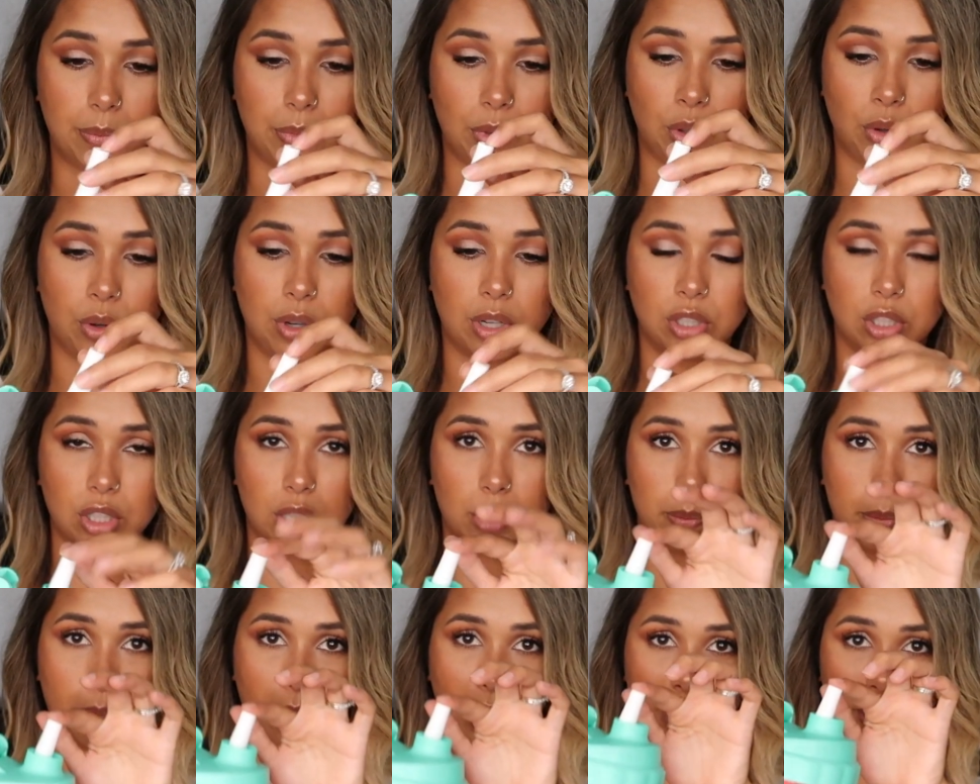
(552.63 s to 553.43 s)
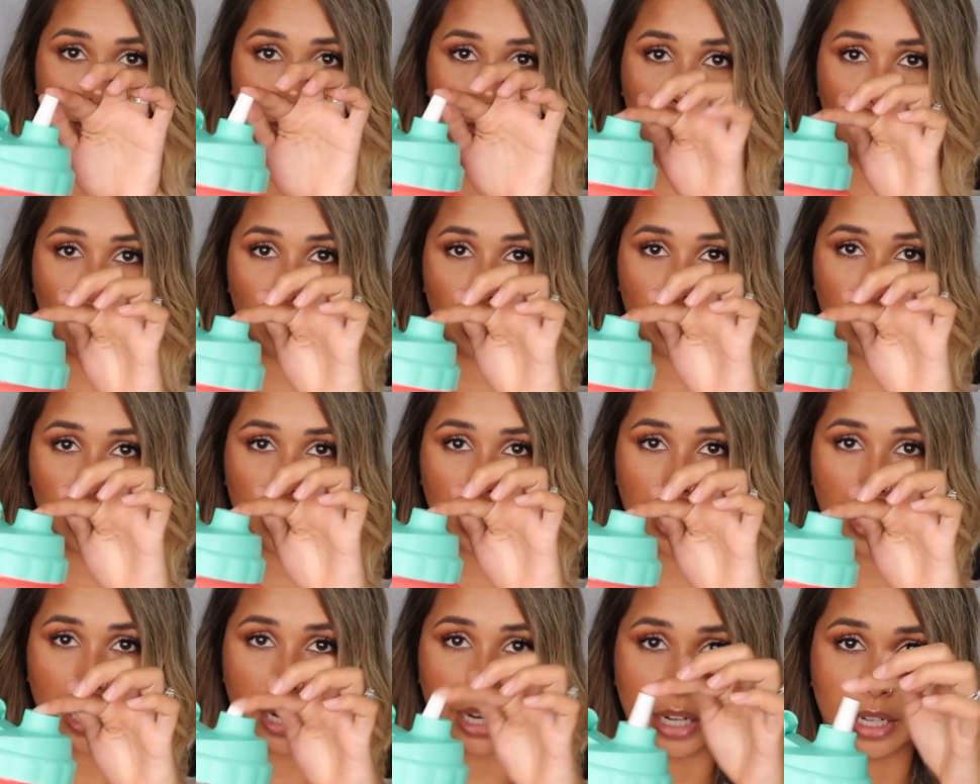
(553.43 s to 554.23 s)
You can just like push
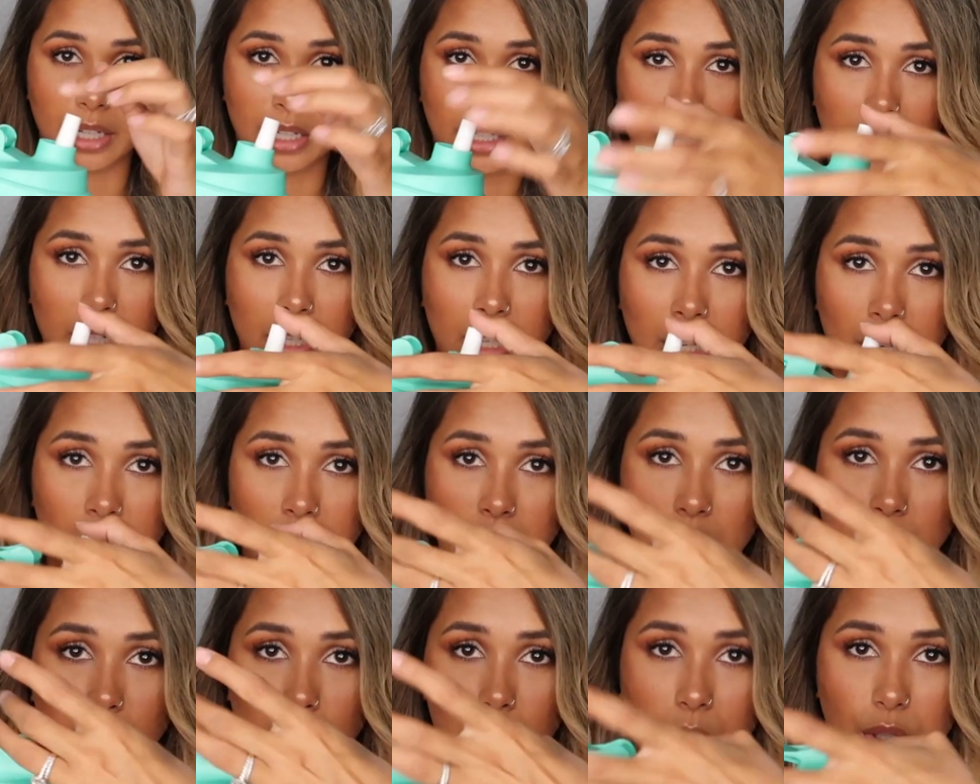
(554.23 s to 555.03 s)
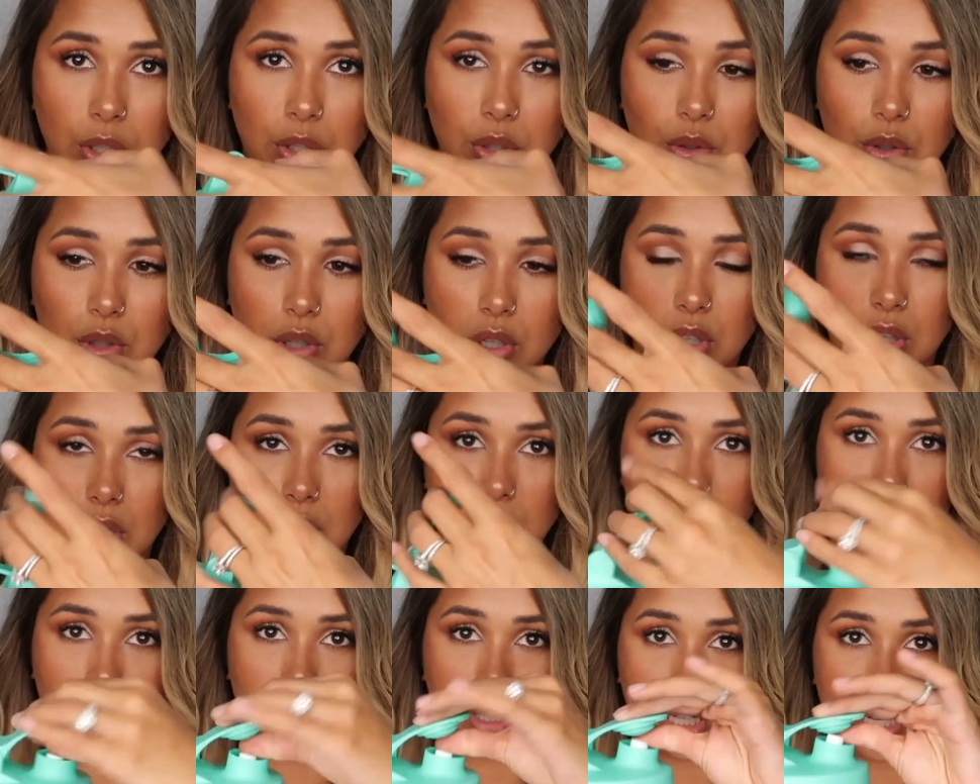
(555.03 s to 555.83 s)
it in when you
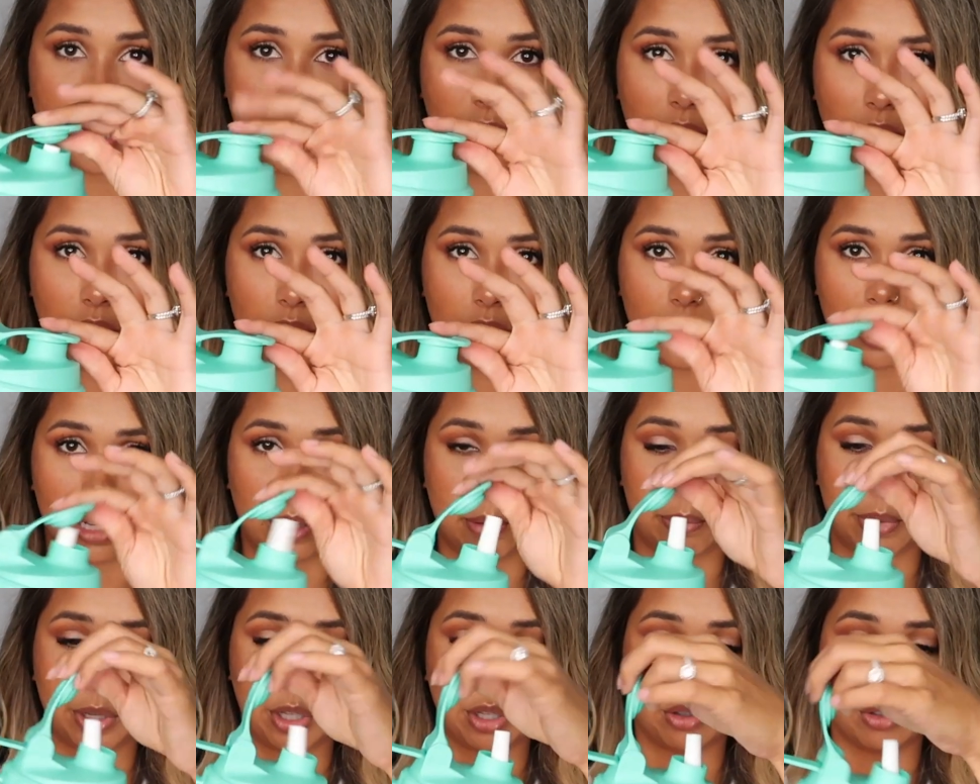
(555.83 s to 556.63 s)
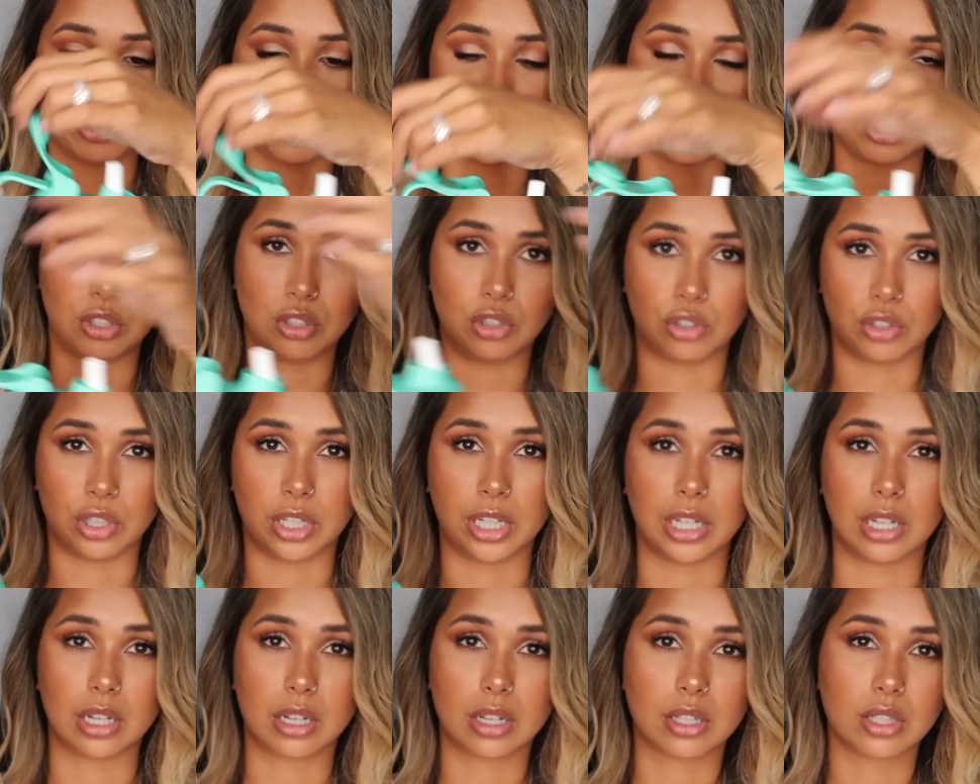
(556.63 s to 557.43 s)
close it, but you just
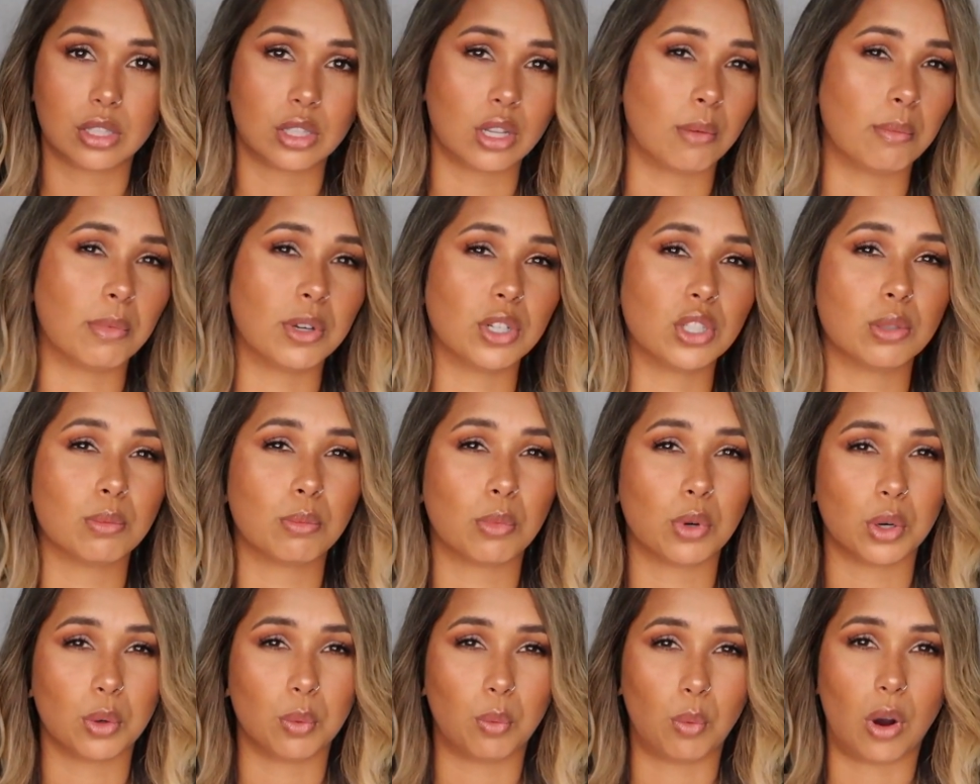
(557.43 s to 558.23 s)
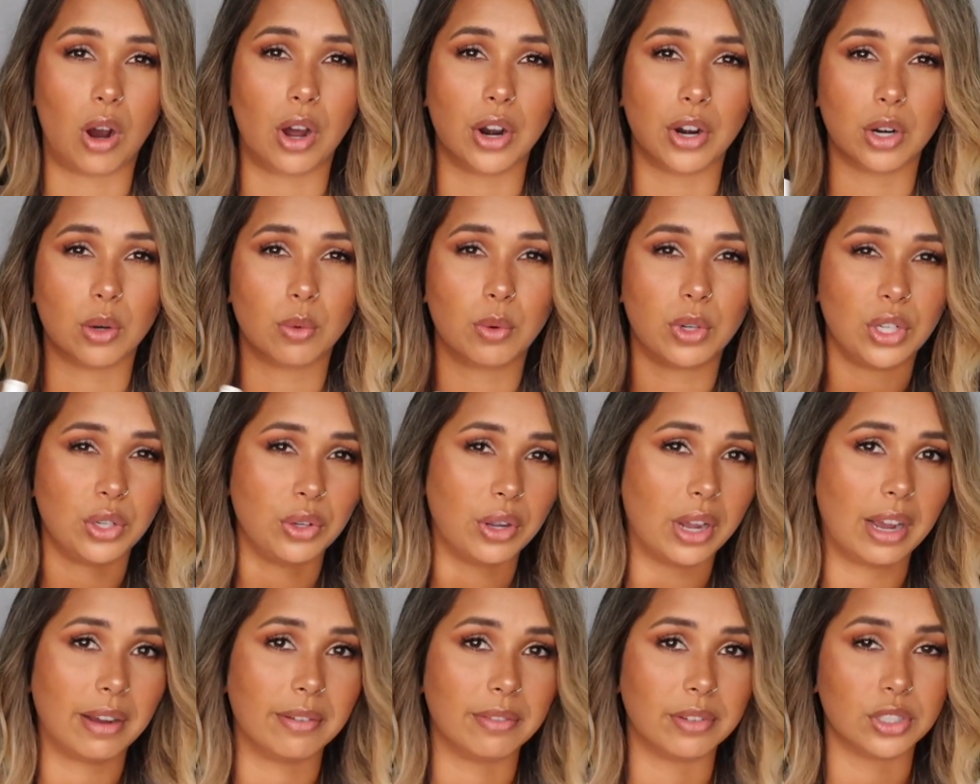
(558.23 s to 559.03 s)
drink so much more water when you
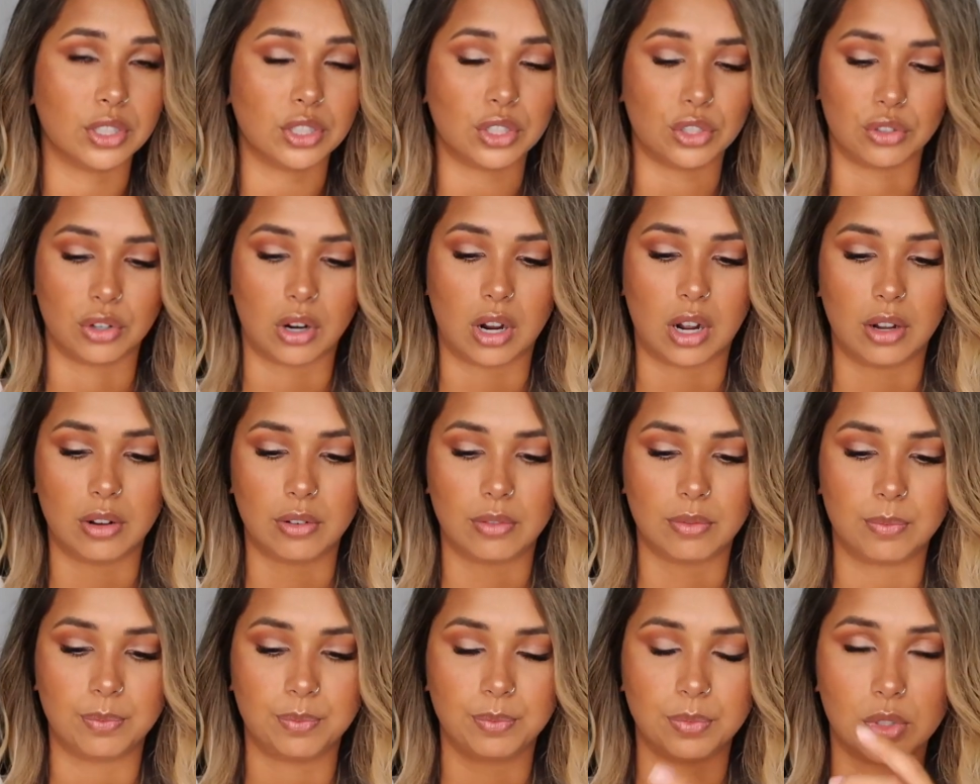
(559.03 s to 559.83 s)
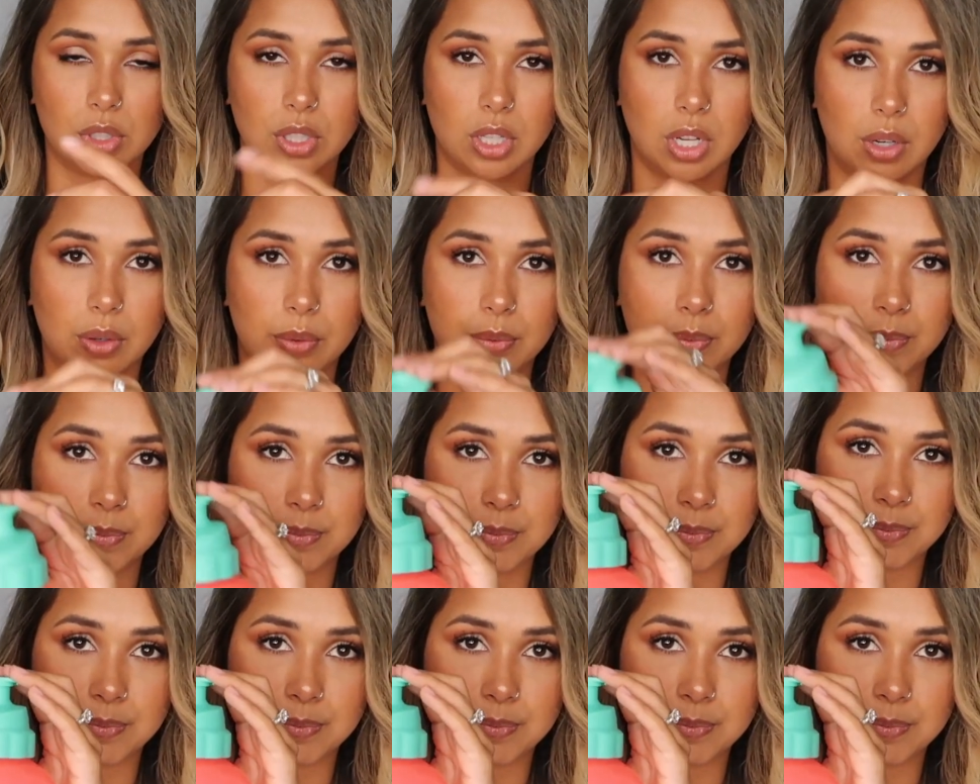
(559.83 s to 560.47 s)
have a straw, so